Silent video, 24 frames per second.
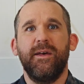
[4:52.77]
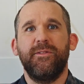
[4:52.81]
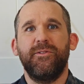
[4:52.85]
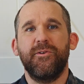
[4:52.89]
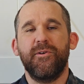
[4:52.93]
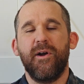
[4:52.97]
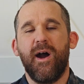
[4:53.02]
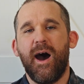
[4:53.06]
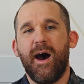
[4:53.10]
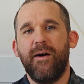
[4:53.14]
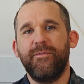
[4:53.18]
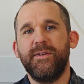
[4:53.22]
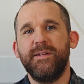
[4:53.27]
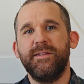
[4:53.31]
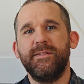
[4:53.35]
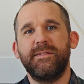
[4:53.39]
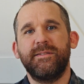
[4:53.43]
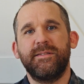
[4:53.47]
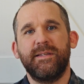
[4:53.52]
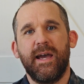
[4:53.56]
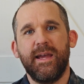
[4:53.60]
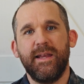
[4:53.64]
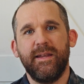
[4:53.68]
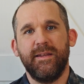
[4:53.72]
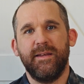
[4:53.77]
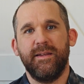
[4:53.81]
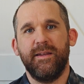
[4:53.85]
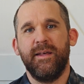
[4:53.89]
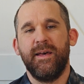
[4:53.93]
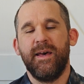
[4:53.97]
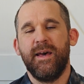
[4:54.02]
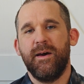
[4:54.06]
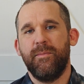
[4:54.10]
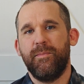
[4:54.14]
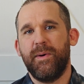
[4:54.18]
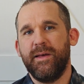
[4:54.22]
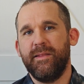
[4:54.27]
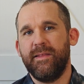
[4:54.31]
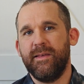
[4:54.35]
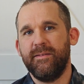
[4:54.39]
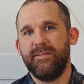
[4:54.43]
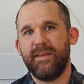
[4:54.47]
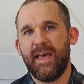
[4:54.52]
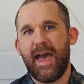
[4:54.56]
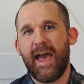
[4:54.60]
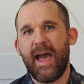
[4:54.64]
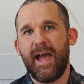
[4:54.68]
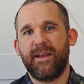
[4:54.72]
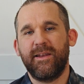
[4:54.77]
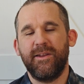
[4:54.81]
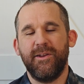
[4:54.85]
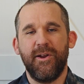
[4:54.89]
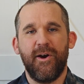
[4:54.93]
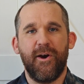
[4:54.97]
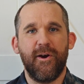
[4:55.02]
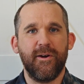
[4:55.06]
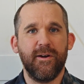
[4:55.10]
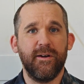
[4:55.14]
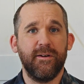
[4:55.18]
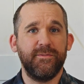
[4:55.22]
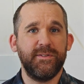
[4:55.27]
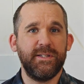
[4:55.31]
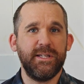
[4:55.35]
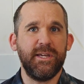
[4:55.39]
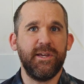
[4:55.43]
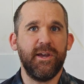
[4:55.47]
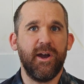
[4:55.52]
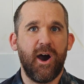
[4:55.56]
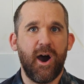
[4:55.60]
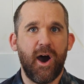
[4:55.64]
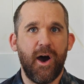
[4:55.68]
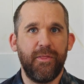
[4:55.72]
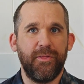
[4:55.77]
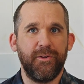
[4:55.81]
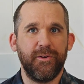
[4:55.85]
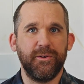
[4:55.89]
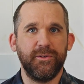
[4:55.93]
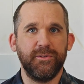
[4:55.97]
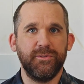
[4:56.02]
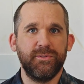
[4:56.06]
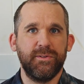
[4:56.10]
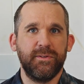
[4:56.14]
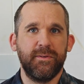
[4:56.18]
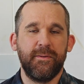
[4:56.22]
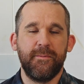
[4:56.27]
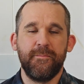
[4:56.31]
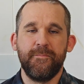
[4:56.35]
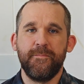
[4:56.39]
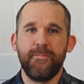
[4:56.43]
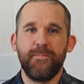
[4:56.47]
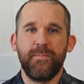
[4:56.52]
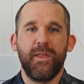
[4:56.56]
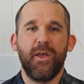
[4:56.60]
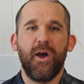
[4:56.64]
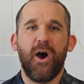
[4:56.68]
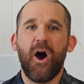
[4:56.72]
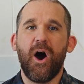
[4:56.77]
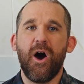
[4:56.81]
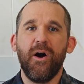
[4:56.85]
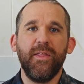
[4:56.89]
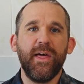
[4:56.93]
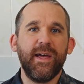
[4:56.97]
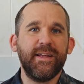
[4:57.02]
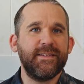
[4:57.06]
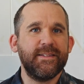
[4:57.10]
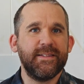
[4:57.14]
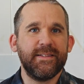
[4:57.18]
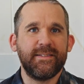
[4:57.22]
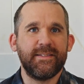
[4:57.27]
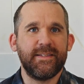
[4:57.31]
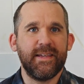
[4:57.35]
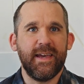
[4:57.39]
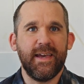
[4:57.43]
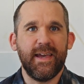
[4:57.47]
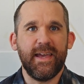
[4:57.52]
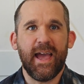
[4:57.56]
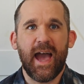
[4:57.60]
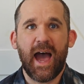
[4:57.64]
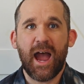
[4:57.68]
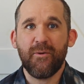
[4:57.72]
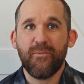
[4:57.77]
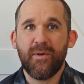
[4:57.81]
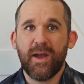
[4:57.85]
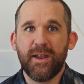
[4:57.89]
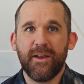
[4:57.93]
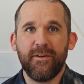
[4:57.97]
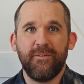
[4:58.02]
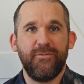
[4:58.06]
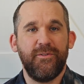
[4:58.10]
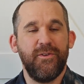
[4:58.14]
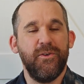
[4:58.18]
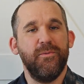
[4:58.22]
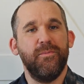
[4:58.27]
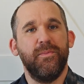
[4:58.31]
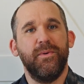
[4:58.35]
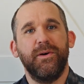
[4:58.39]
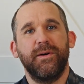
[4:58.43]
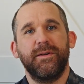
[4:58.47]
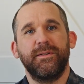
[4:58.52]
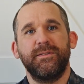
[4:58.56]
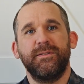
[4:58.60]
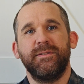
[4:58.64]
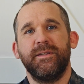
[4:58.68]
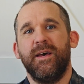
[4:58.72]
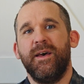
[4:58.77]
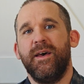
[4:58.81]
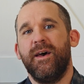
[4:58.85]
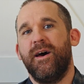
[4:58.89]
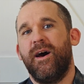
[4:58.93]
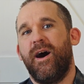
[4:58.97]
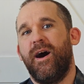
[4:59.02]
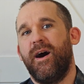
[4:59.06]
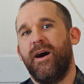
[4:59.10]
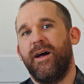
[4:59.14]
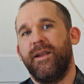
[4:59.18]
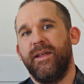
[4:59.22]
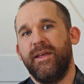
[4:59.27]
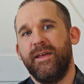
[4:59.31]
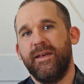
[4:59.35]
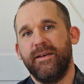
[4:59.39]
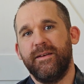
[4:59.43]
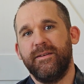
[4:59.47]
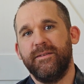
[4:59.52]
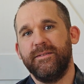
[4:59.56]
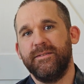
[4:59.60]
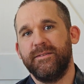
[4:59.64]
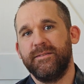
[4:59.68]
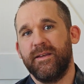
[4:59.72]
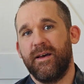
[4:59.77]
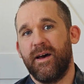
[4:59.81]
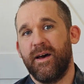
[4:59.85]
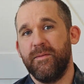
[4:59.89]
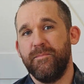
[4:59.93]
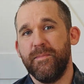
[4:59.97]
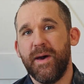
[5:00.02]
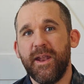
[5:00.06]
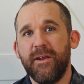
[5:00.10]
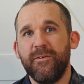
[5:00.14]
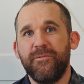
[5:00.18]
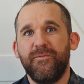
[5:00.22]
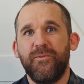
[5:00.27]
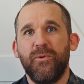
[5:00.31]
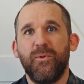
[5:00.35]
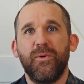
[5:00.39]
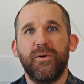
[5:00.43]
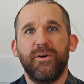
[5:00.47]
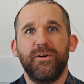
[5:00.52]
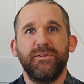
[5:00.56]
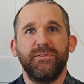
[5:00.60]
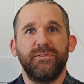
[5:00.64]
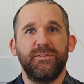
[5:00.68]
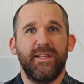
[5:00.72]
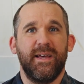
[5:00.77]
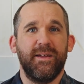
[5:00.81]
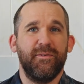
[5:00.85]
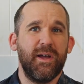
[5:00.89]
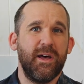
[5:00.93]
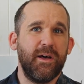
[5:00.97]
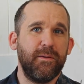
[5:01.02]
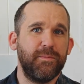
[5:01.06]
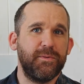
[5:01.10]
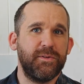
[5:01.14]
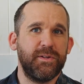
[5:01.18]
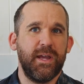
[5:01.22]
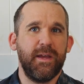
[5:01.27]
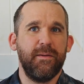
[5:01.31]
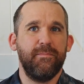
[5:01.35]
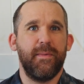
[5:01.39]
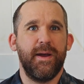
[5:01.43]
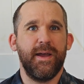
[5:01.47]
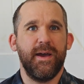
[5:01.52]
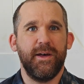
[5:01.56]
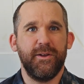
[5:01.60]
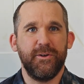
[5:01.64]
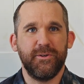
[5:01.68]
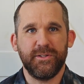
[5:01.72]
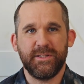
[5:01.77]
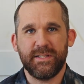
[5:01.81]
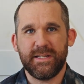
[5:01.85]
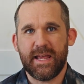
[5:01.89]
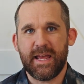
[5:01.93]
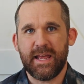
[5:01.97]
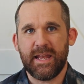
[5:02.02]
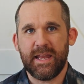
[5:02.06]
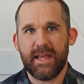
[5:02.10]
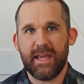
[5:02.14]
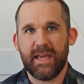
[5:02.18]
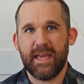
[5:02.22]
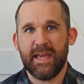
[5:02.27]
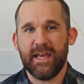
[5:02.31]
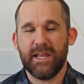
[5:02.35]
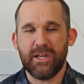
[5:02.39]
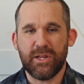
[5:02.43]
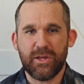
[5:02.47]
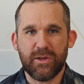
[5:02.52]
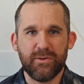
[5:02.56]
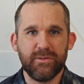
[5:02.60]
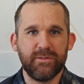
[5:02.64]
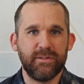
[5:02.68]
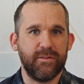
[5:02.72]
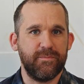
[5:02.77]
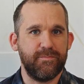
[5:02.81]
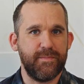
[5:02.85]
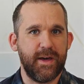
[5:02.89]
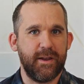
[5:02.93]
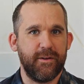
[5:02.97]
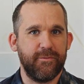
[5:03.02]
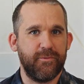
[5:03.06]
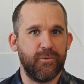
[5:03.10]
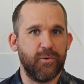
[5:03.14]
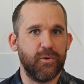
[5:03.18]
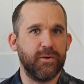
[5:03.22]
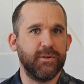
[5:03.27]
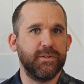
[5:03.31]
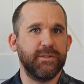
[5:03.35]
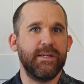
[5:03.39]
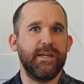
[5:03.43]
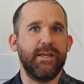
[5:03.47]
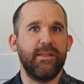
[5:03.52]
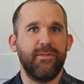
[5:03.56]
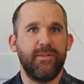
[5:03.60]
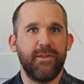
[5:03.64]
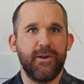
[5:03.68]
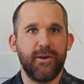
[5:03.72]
yet they're often cited by these ACT and RFT authors. All that to say, I read a few books on metaphors that help shape my understanding and use of metaphors in